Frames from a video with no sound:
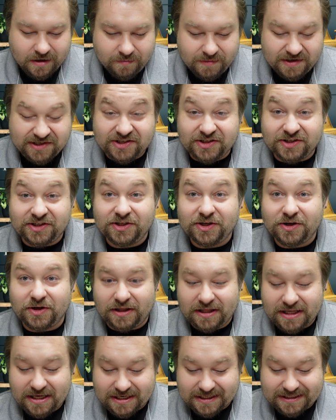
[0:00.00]
Mr. Sir
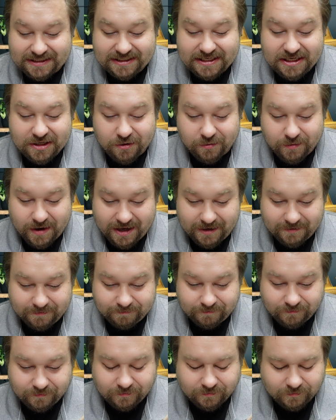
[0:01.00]
lit a cigarette.
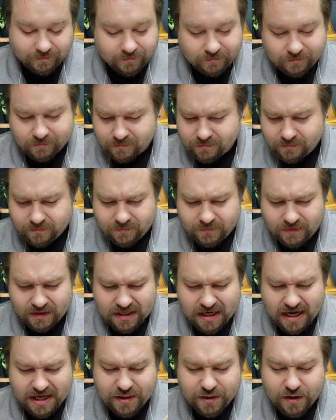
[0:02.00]

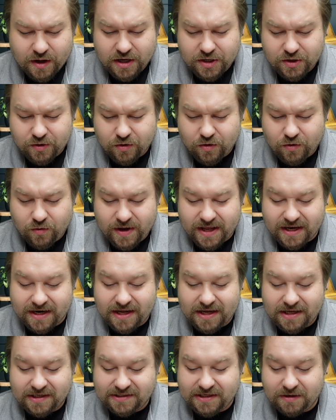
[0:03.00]
I thought you
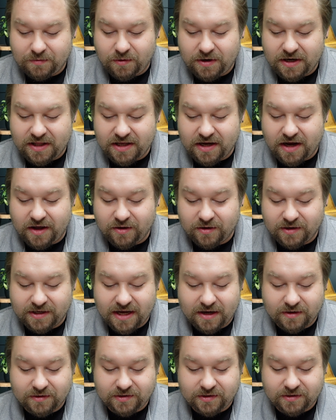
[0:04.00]
quit, said one of the other
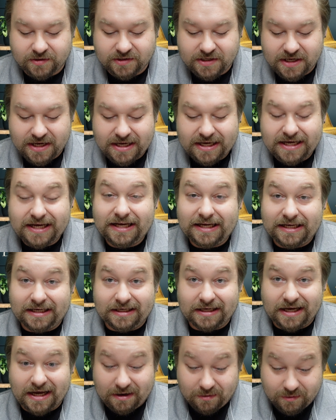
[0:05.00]
counselors.
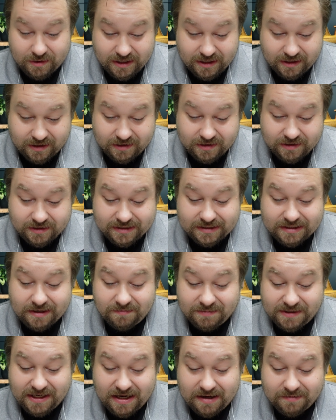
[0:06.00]
Yeah, well,
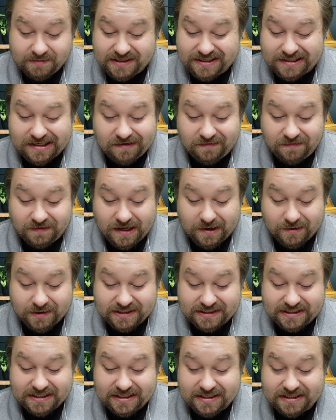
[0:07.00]
sometimes sunflower
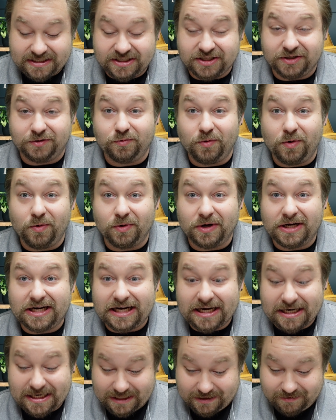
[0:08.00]
seeds just won't
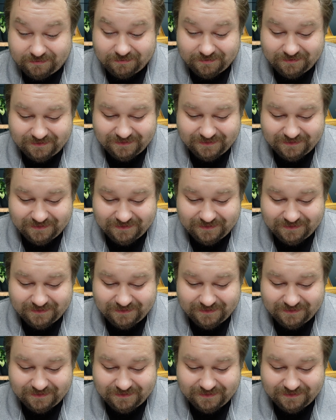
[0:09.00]
cut it.